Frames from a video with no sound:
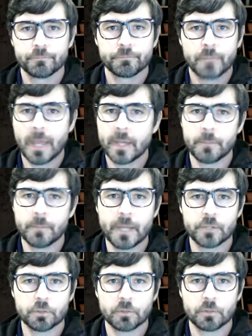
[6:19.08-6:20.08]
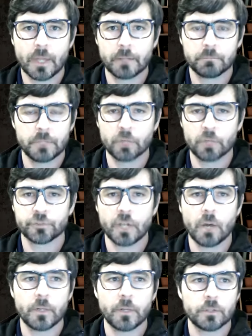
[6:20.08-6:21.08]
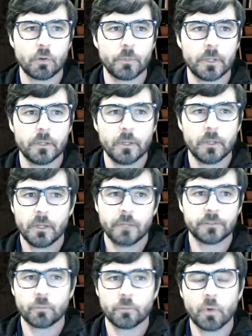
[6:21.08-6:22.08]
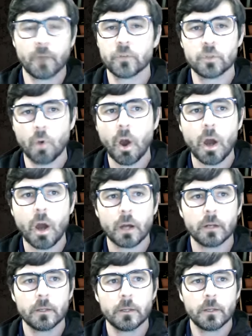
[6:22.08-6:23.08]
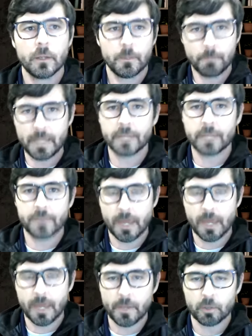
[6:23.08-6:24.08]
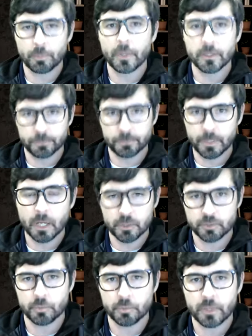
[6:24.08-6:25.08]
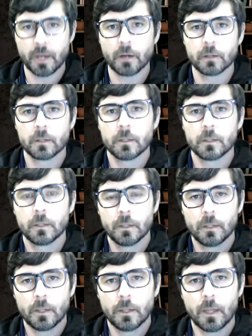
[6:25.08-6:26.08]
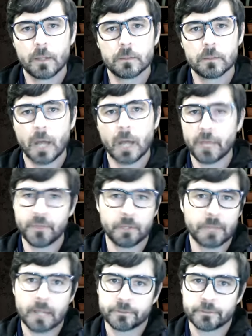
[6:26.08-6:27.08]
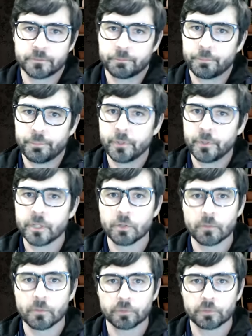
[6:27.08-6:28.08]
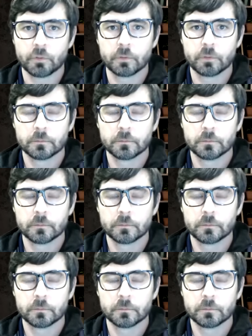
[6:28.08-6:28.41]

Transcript: had a mentor that years ago, he told me, he said, wherever you are, make that a better place because you were there. And I think that's pretty universal.